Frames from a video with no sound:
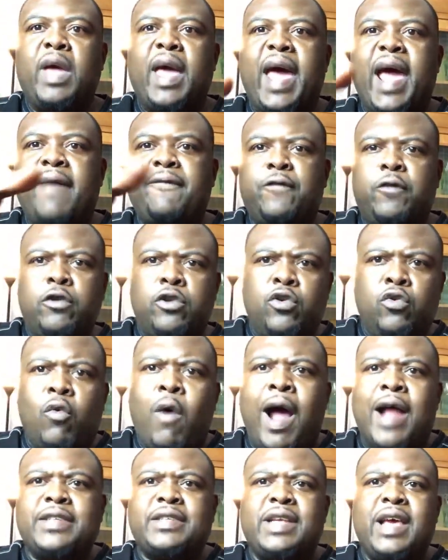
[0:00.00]
After you
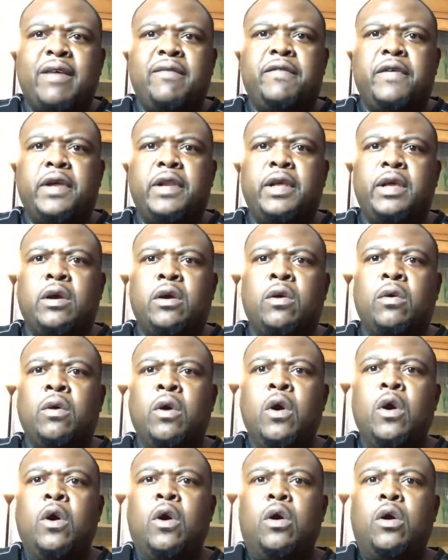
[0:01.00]
watch that video,
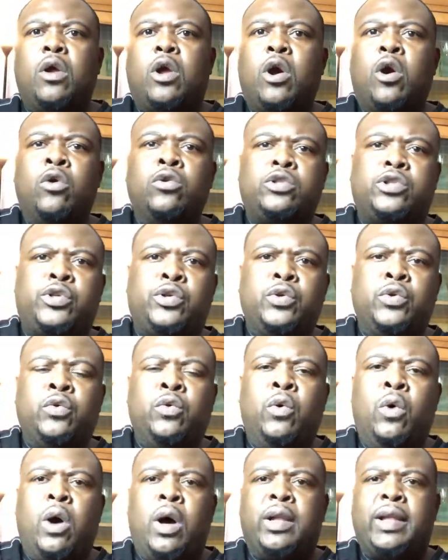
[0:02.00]
go
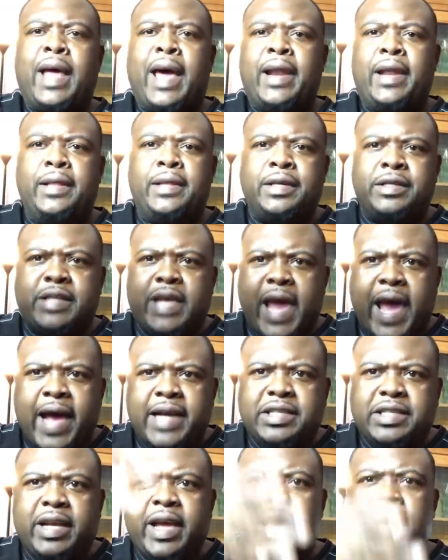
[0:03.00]
to a lot of these
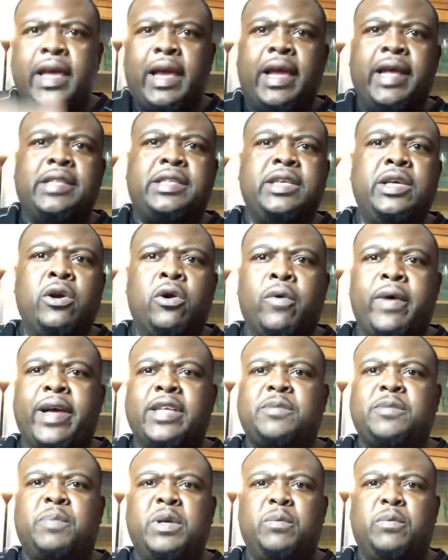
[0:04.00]
hashtag
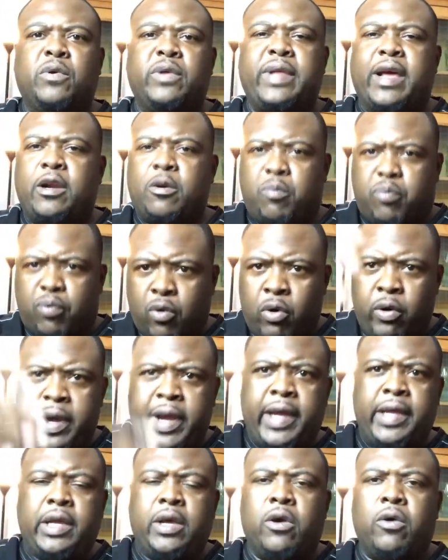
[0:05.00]
ADOS people that are pro
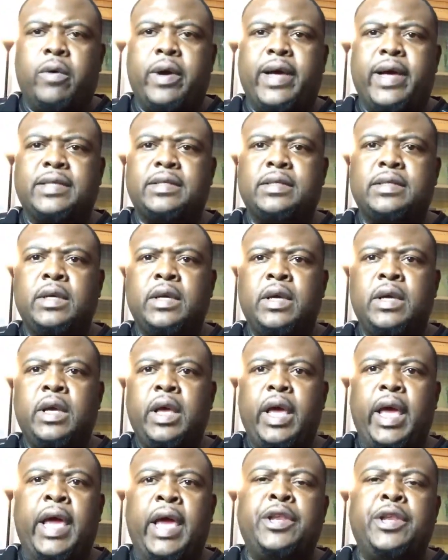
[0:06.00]
ADOS,
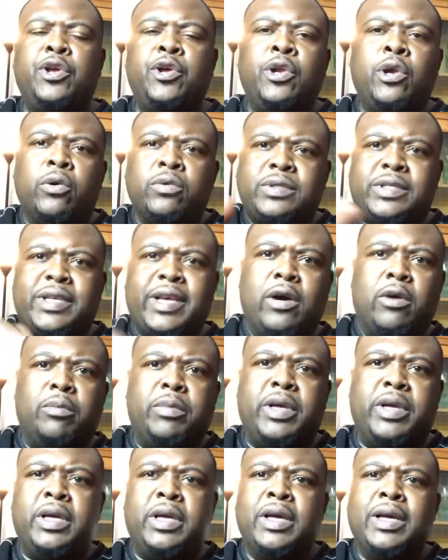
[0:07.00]
and you don't tell
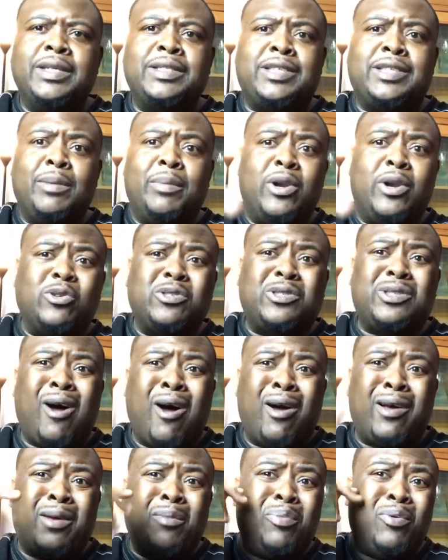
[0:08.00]
me some of those
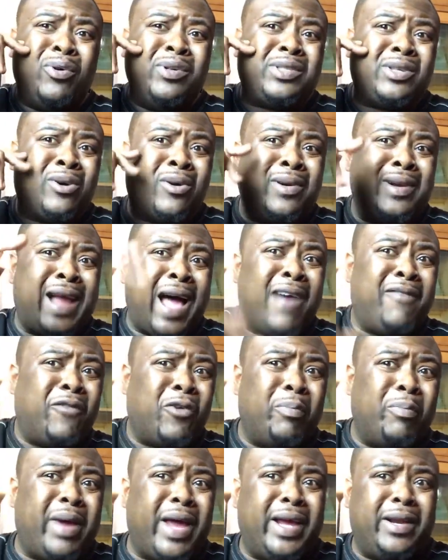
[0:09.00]
talking points are not
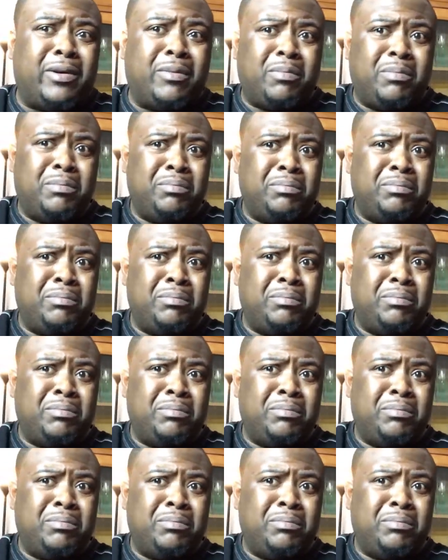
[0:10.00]
verbatim.